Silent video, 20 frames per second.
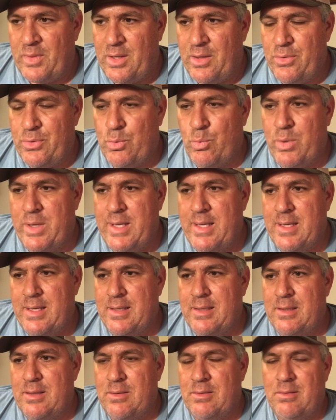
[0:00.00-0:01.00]
The
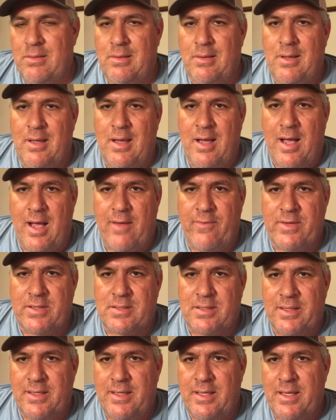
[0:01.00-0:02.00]
wind,
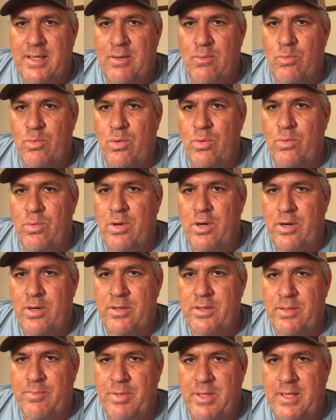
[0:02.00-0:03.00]
obviously, it won't
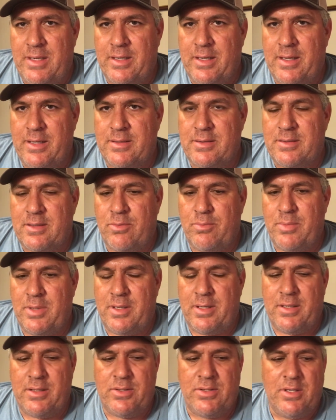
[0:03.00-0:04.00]
hurt the peanuts so
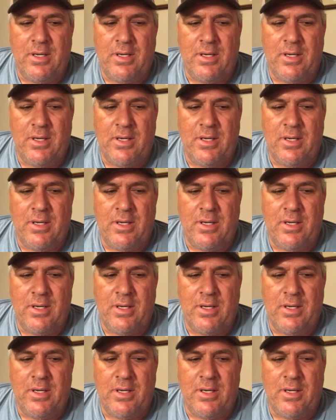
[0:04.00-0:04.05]
much